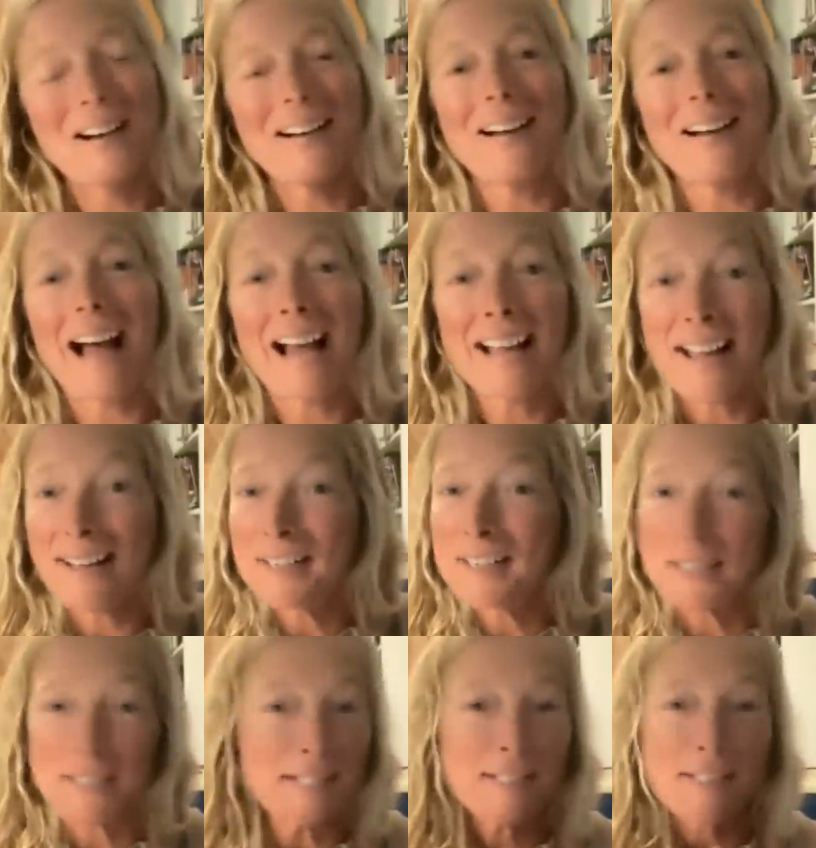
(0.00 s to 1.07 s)
well, I
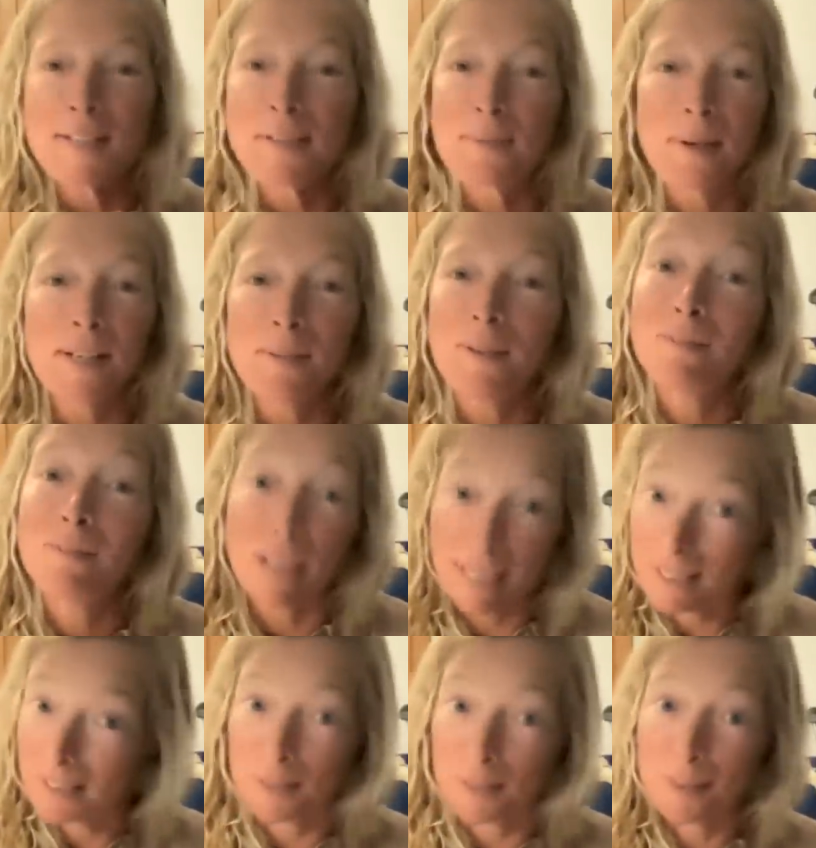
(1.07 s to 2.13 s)
actually just want to
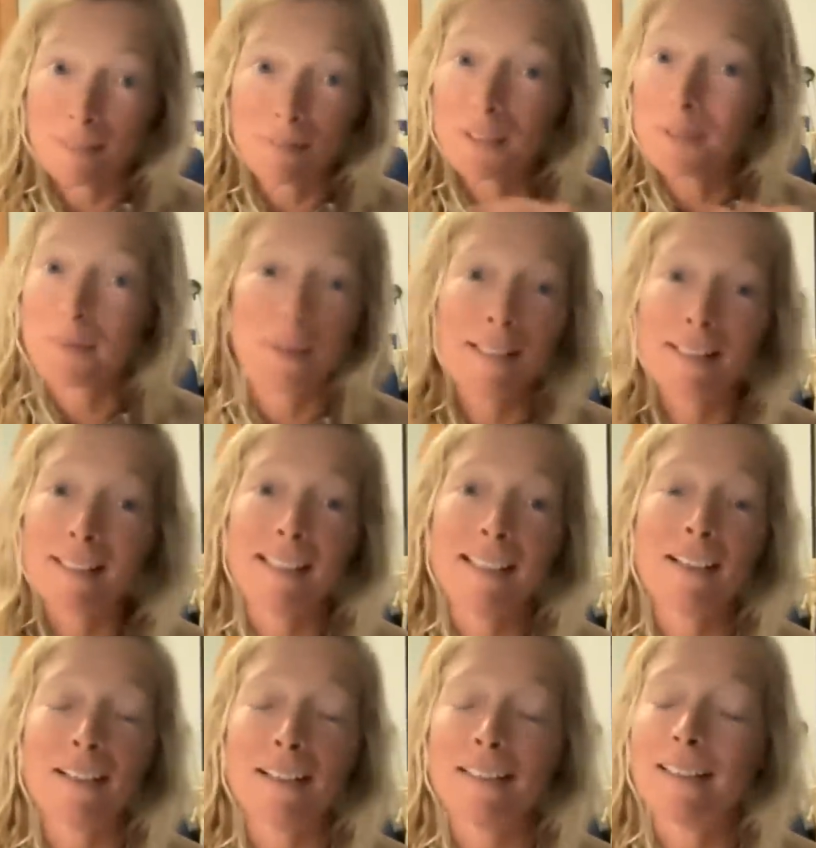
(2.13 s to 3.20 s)
invite you, if you're
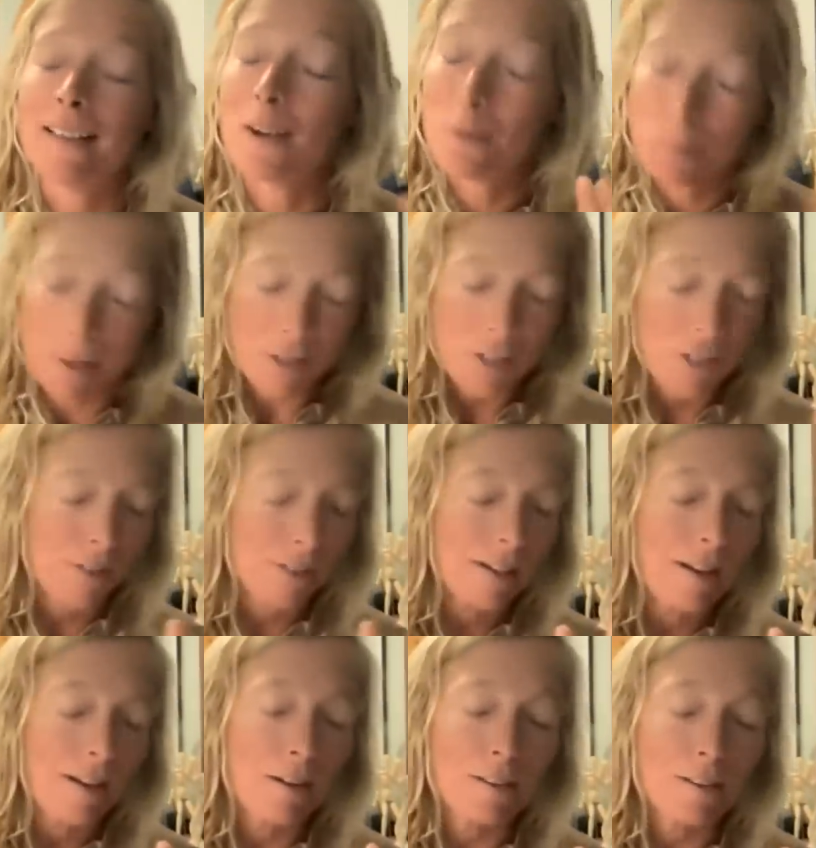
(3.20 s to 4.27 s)
willing, and yeah. no pressure at
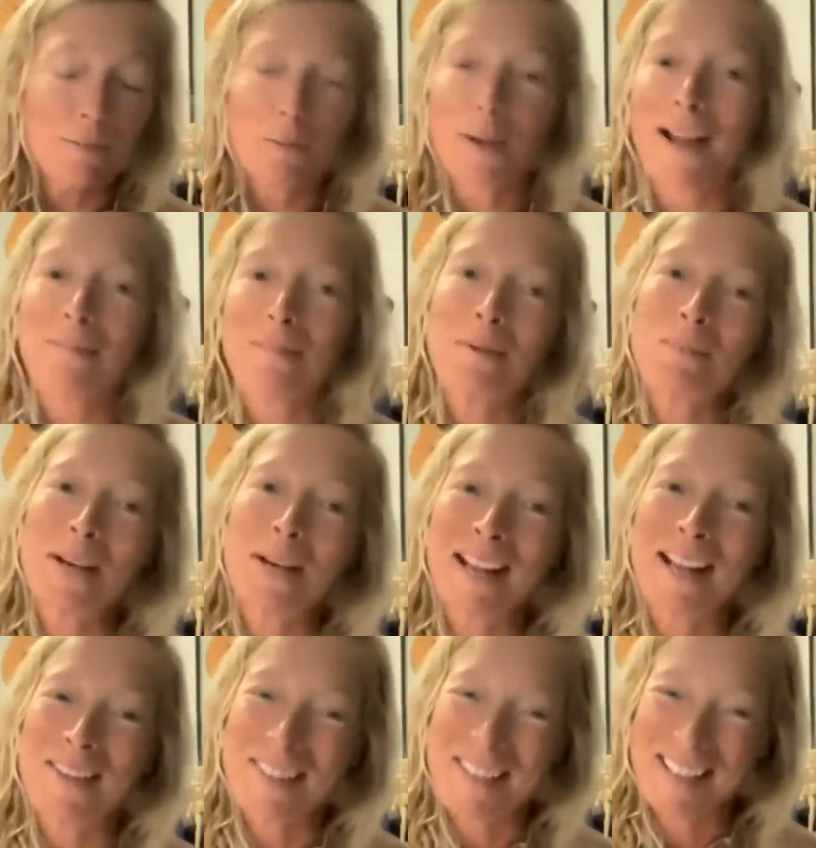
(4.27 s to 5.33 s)
all. We're having a
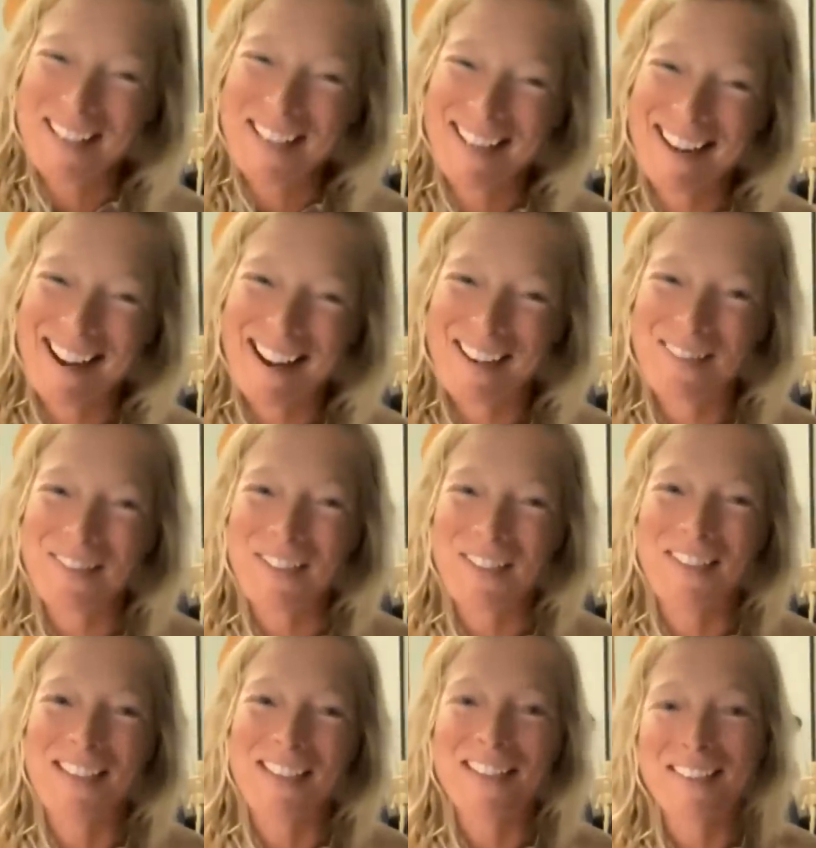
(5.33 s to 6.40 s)
breakout session
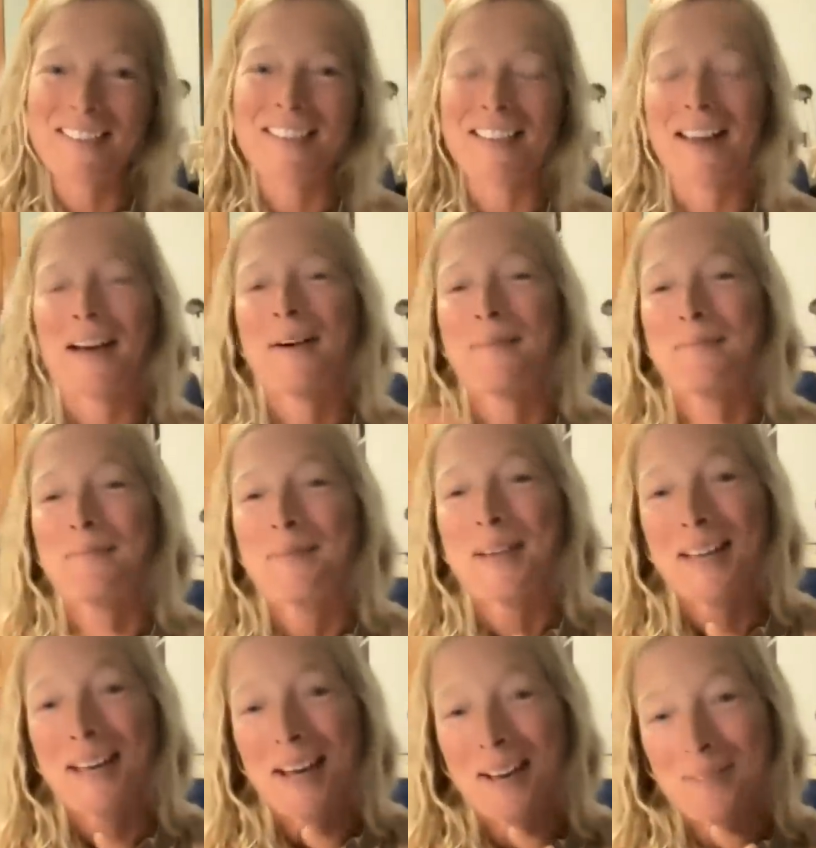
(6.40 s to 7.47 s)
after this, um,
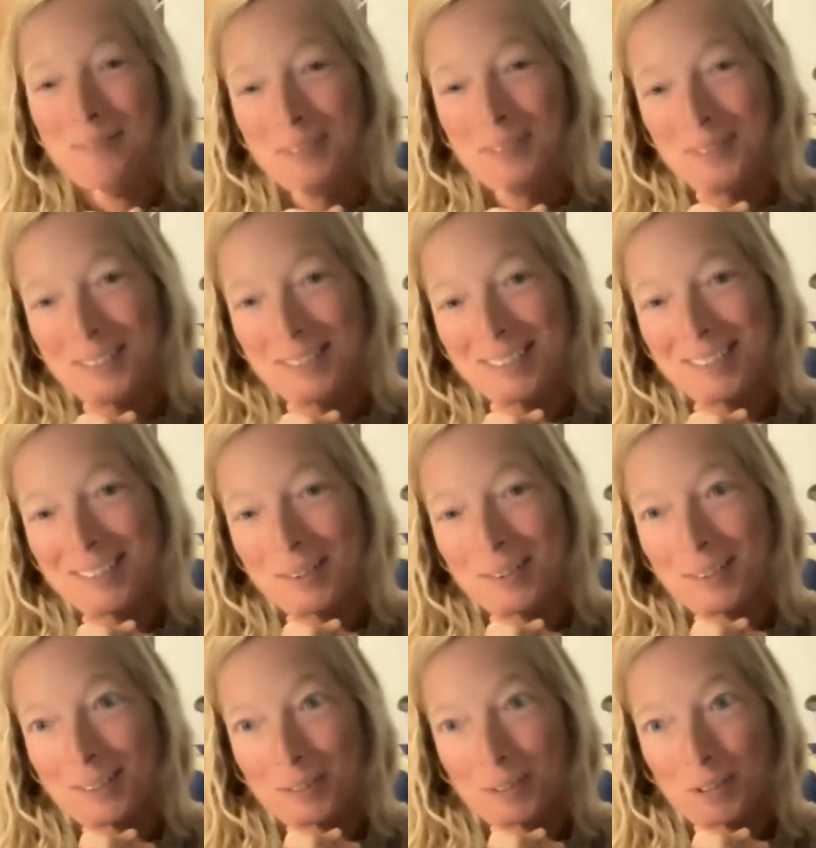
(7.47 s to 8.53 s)
after this
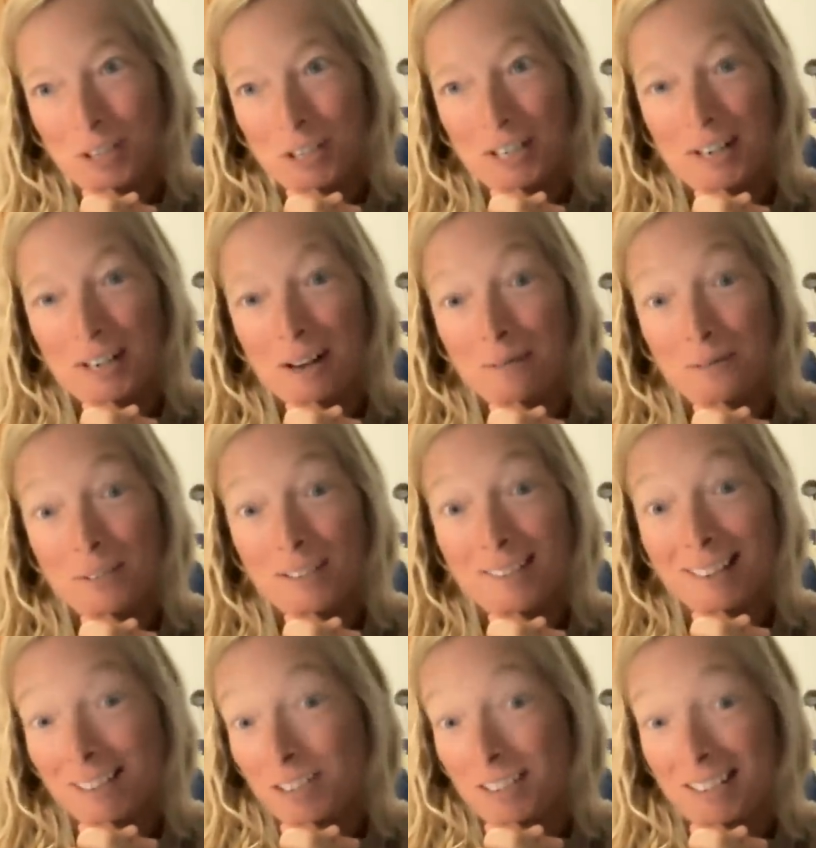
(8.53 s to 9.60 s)
Soil and Nutrition
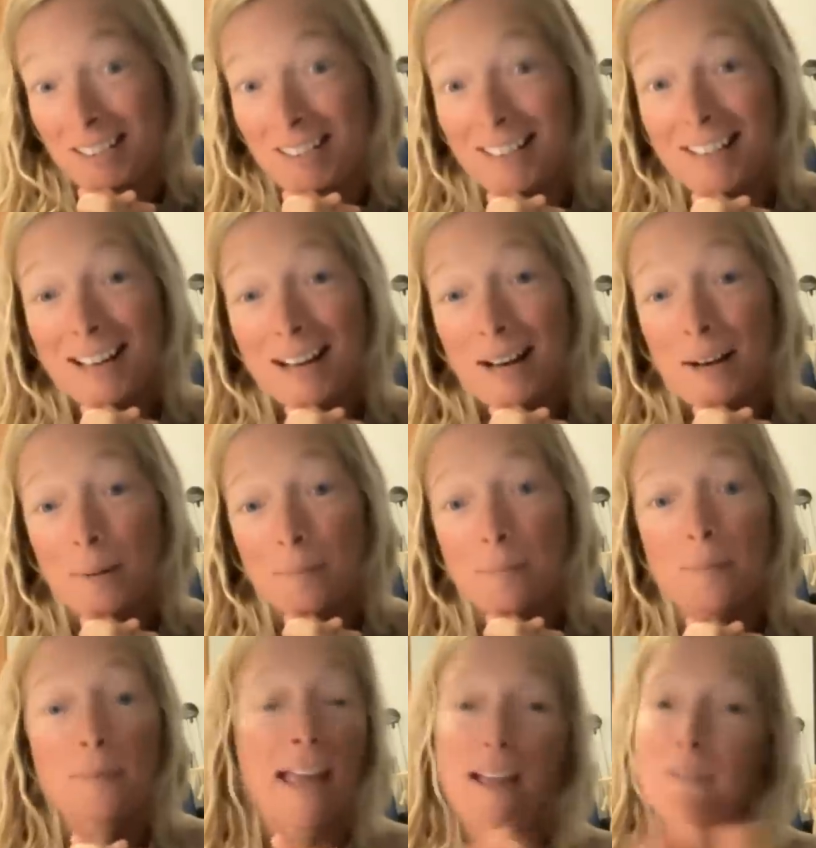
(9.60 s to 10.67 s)
Conference session.
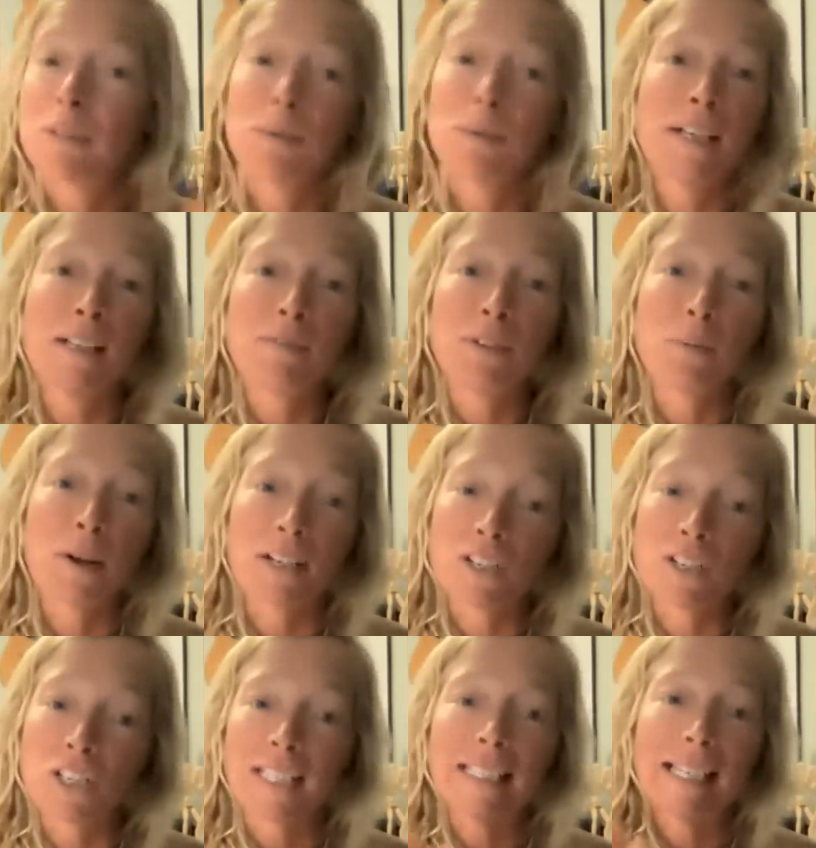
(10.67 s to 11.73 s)
Um, everyone, if you want
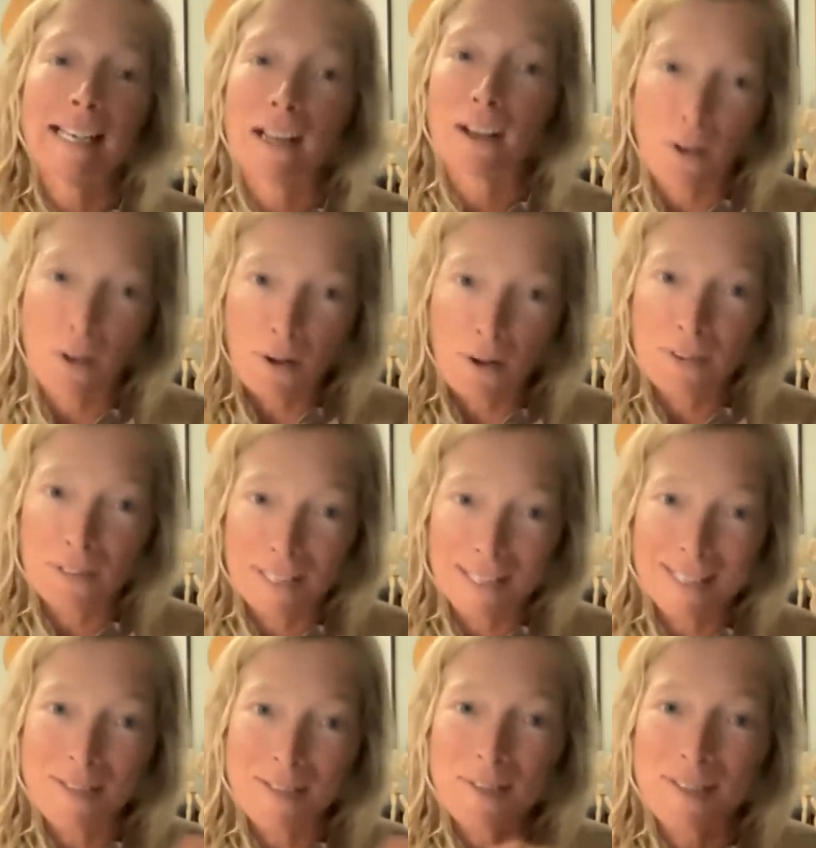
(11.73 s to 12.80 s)
to check that out, all the
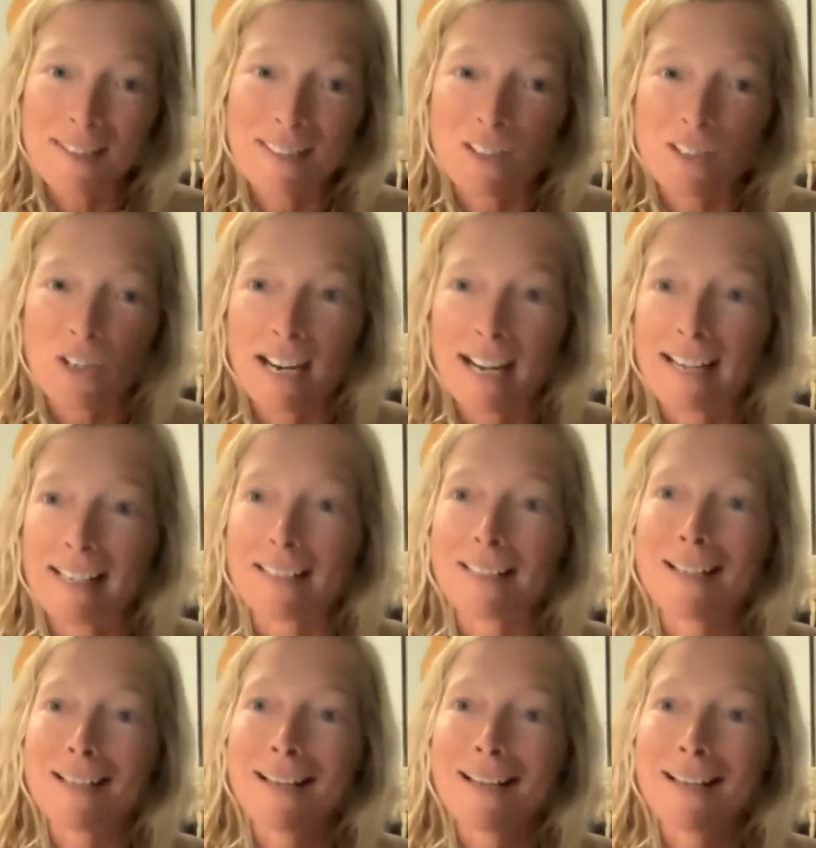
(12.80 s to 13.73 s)
links are in the chat.